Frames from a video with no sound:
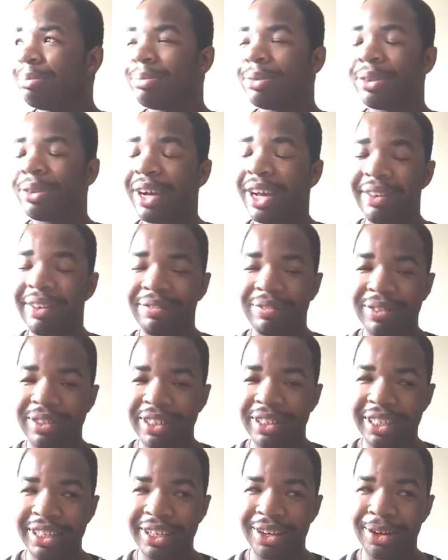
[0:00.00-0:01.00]

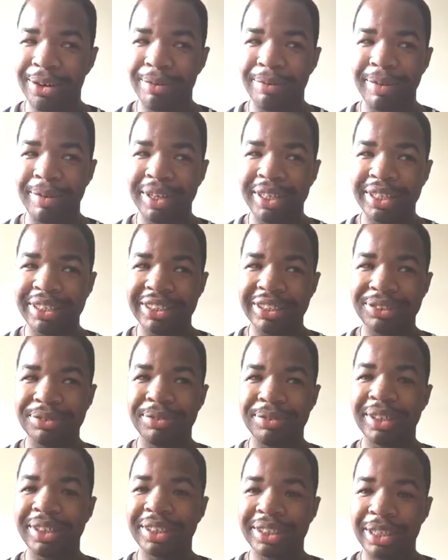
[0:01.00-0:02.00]
traveling, always
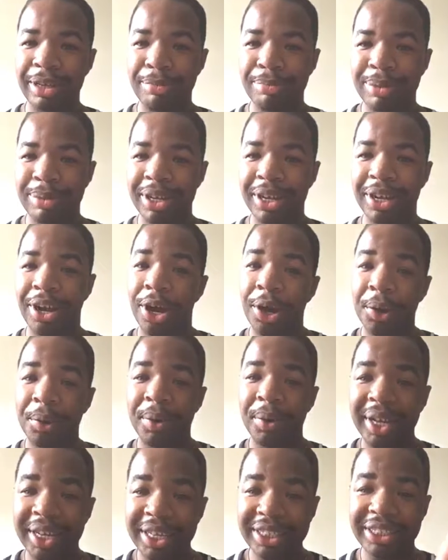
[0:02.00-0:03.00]
doing something,
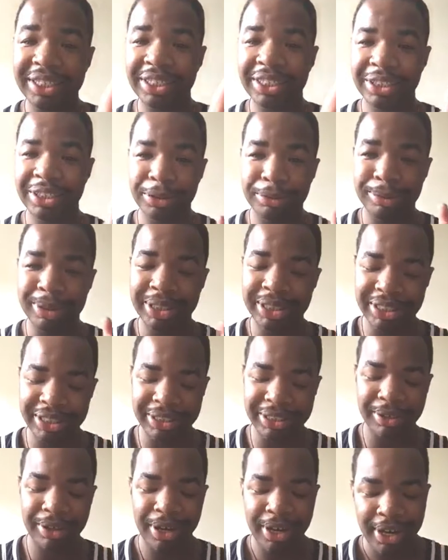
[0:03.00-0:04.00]
always too
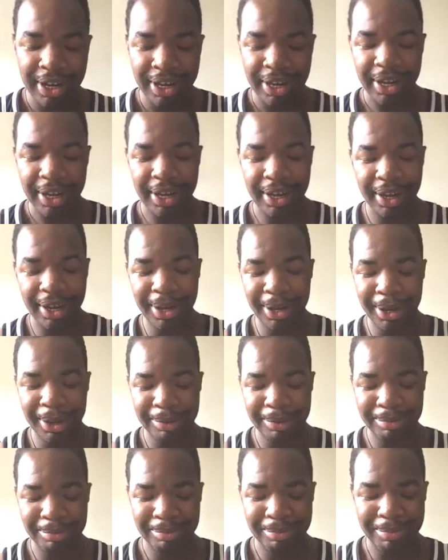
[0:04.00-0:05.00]
busy.
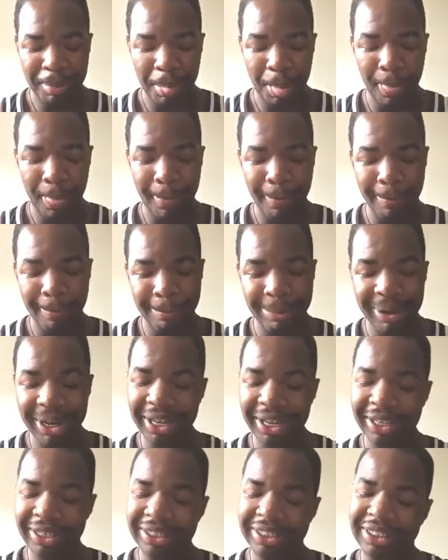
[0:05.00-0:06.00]

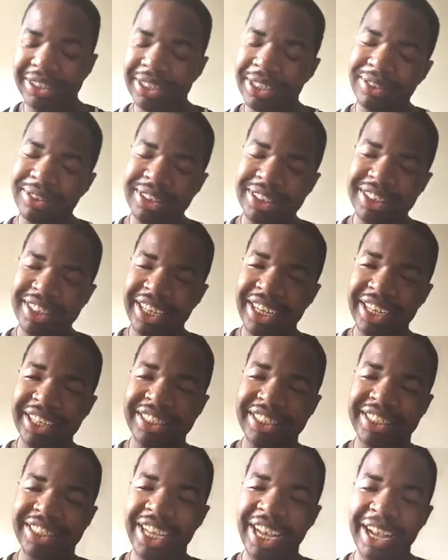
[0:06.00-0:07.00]
But so
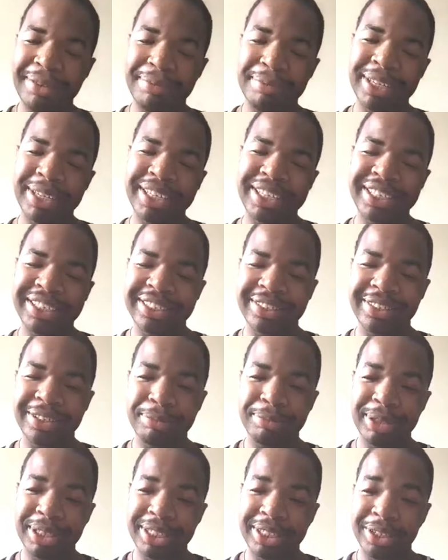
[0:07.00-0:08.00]
today's topic is going to
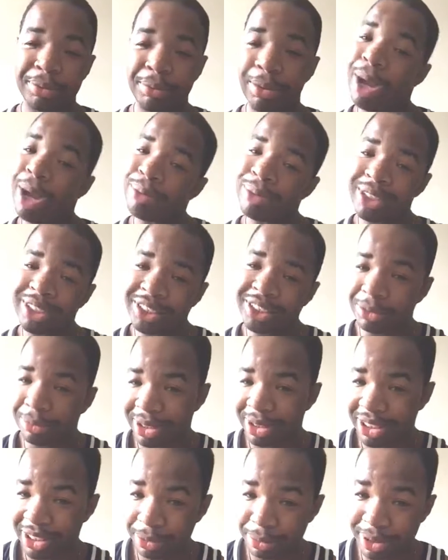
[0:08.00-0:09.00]
be, you're probably too
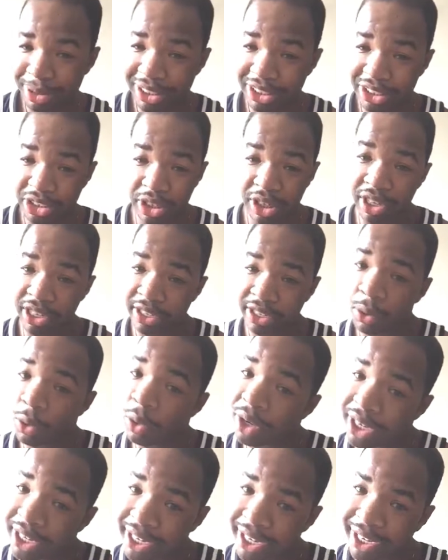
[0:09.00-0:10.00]
busy because you're
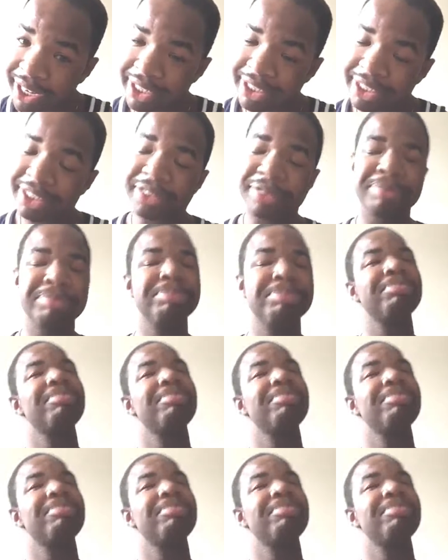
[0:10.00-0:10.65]
unorganized.